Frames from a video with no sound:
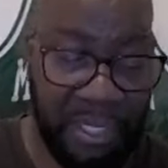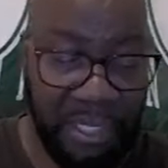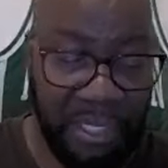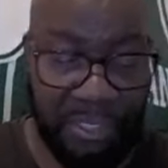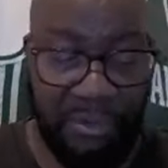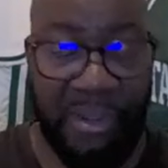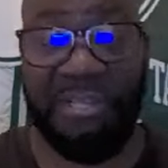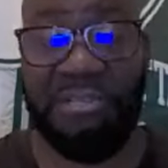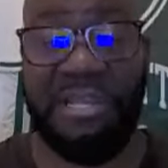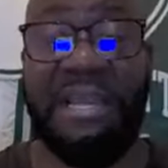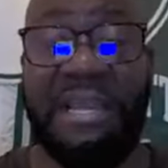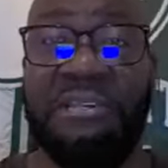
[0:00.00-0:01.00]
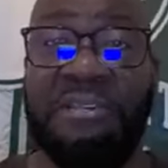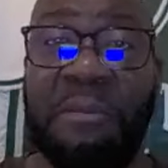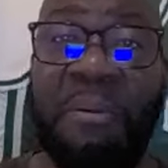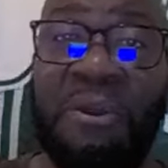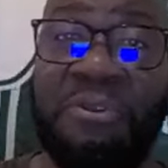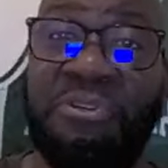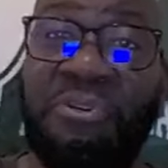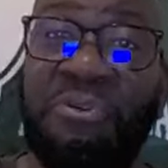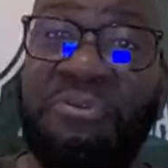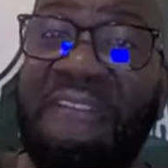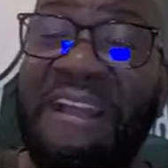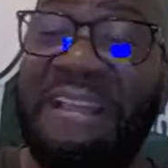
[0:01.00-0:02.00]
So he's saying there's a personal
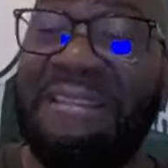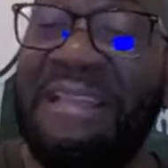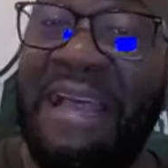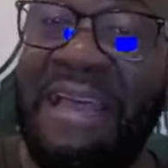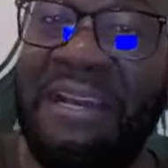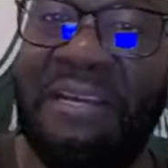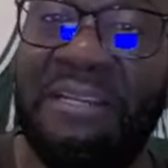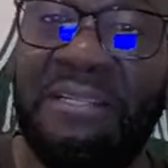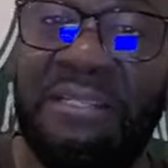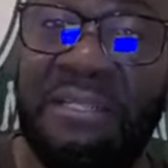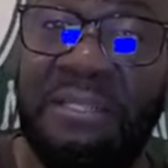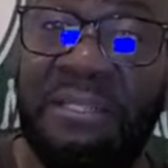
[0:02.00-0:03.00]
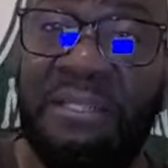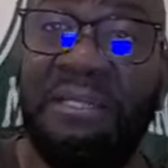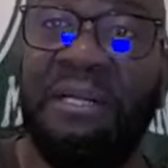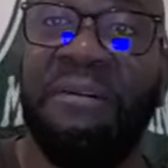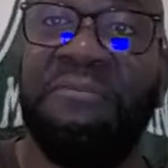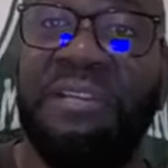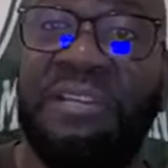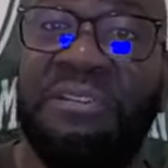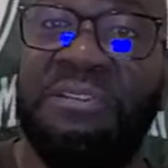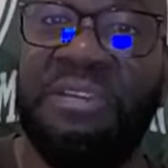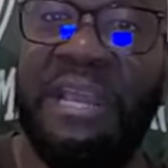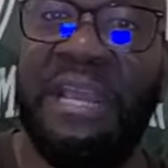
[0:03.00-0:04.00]
vendetta of Tish
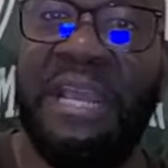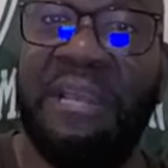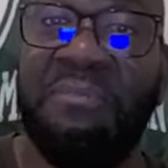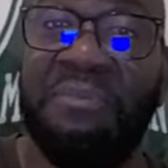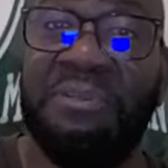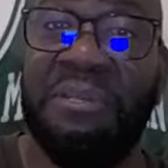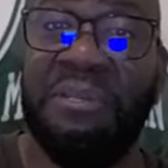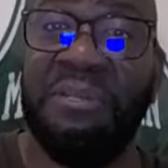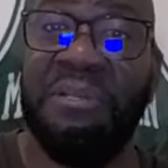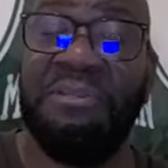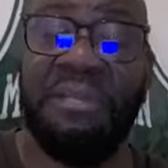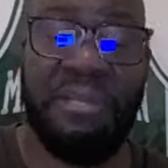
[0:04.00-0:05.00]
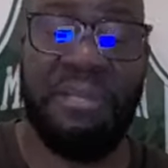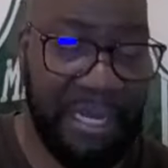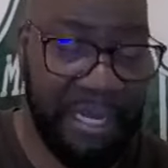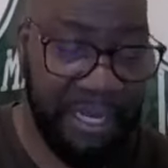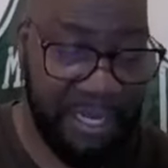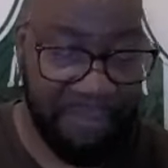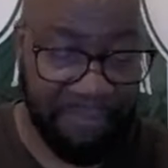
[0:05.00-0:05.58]
James to get him.